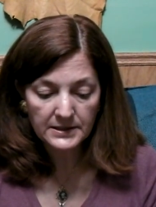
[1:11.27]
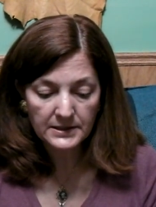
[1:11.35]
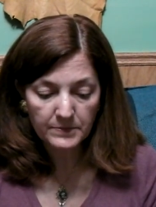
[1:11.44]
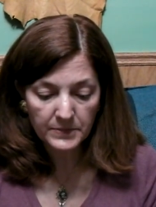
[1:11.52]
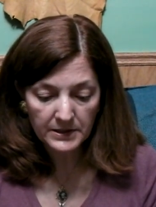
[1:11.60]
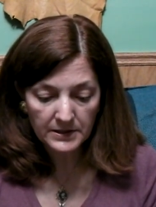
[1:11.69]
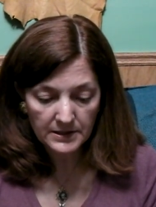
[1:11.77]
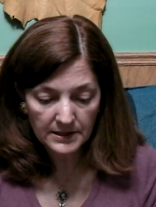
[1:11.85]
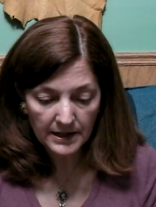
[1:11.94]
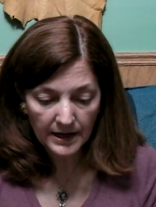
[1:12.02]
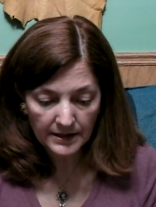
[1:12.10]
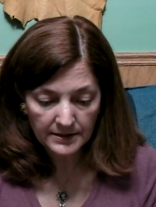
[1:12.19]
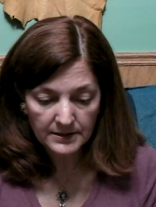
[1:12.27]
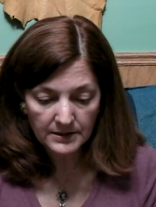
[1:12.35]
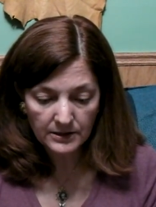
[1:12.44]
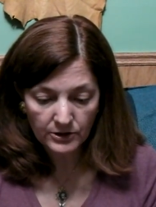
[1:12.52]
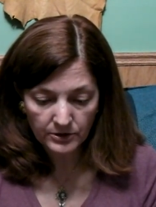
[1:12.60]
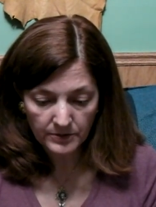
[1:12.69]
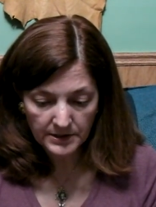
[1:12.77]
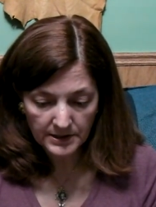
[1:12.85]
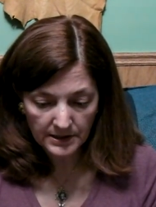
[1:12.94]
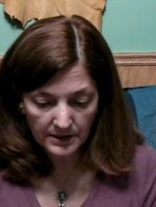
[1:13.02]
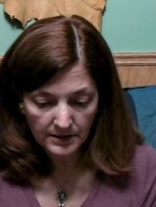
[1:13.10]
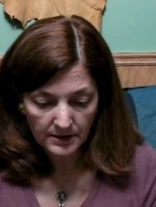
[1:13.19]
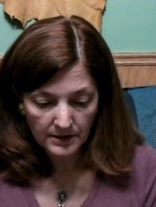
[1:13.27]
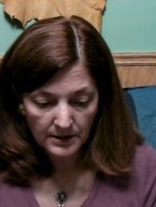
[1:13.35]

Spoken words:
stability, and security."